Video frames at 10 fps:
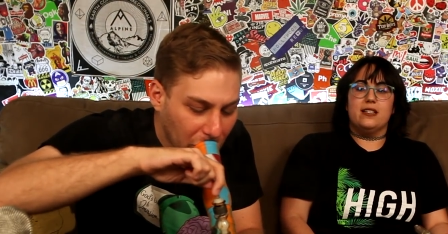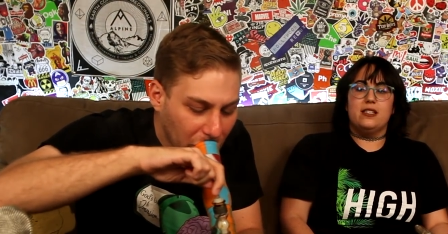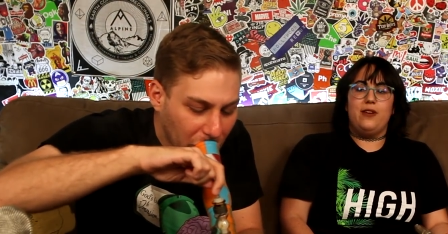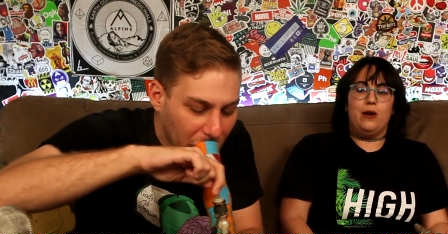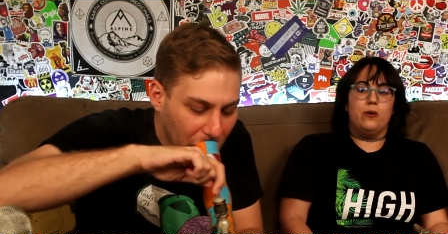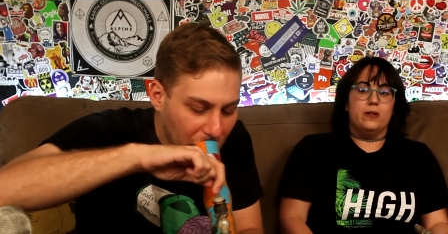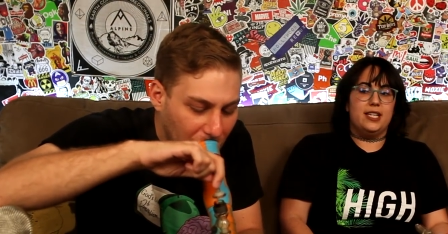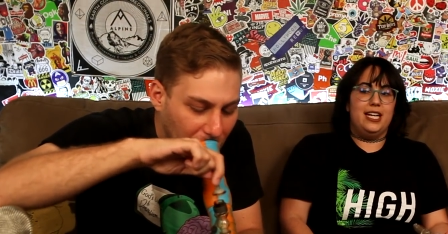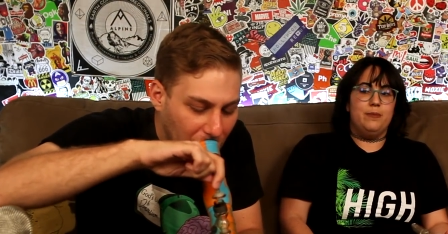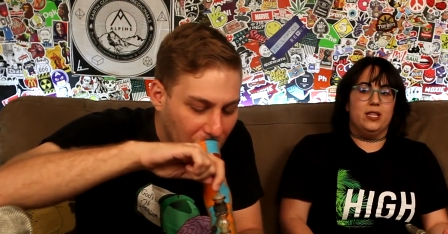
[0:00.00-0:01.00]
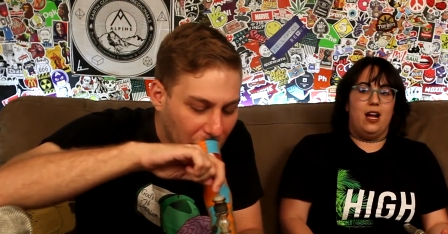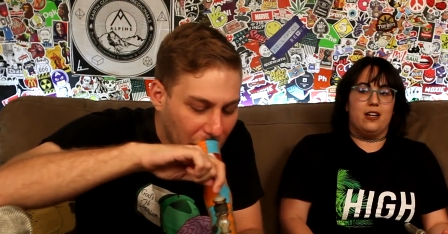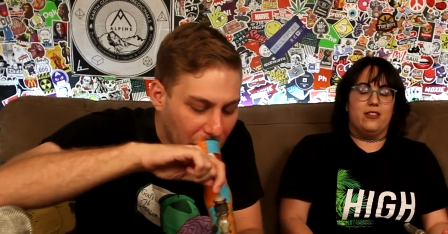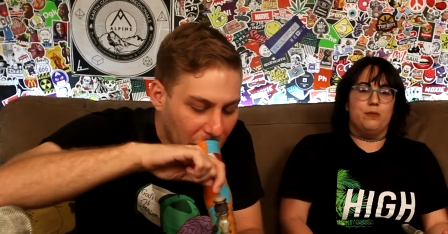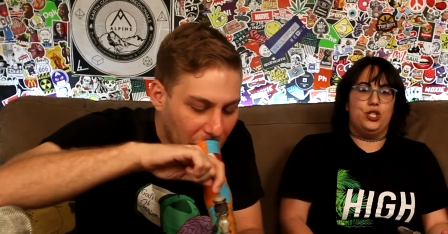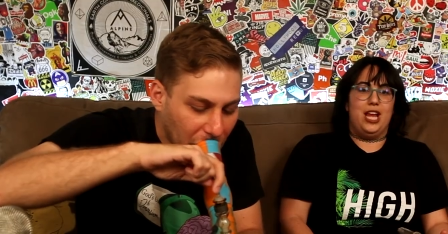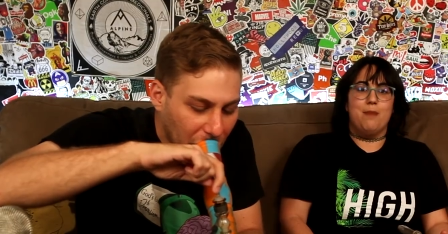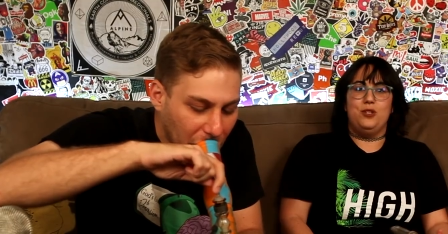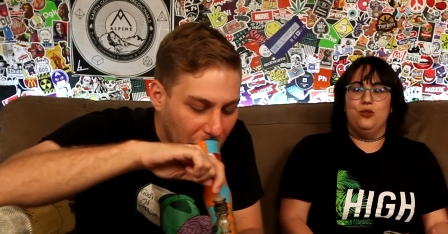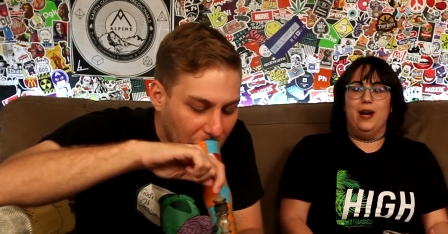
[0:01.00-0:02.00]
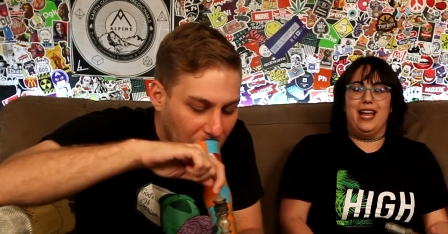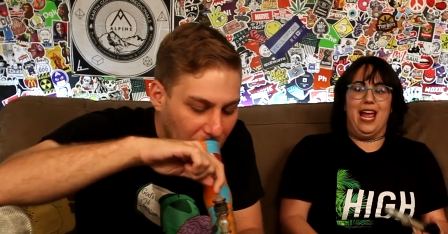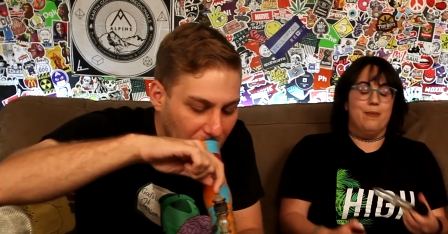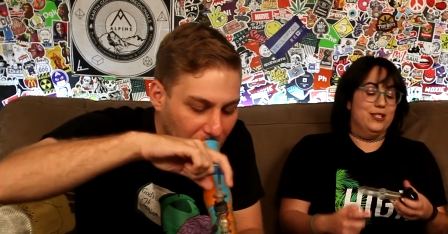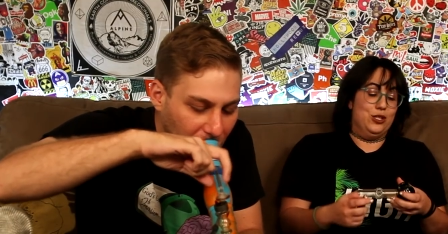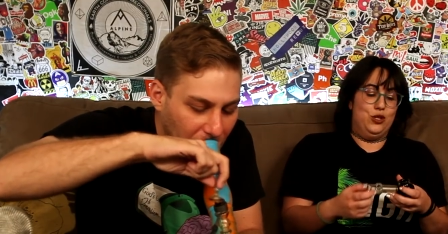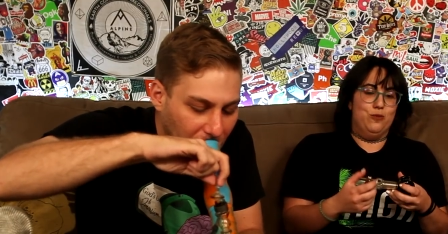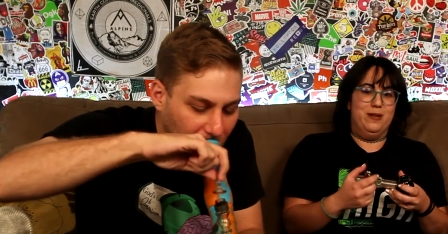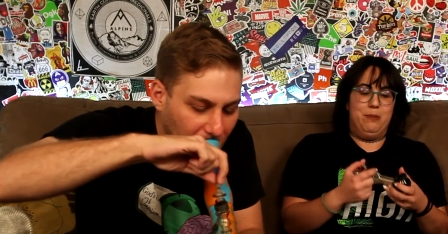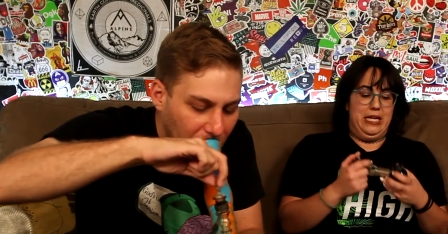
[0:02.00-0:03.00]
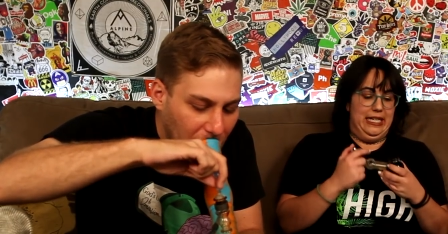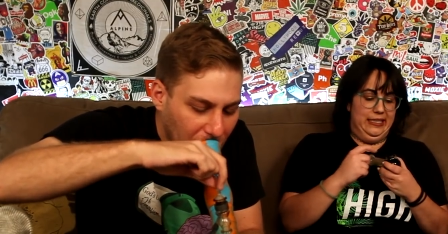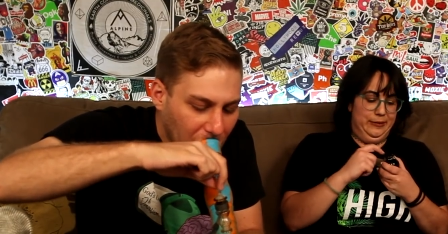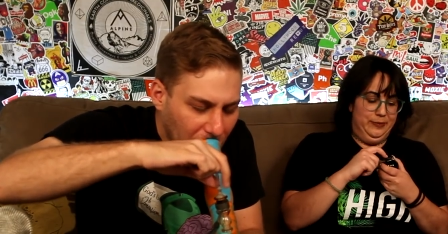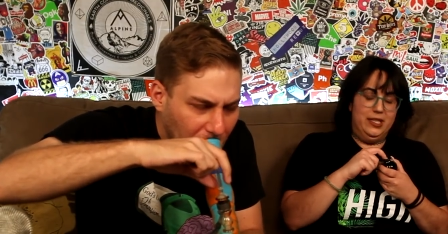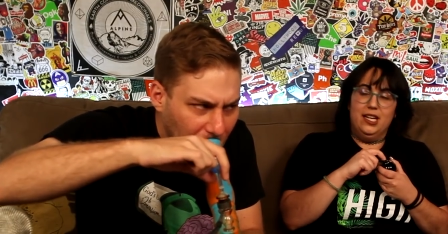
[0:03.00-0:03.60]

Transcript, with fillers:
Speaker 1: of how old I am, a lot of them shaped who I am as a human being.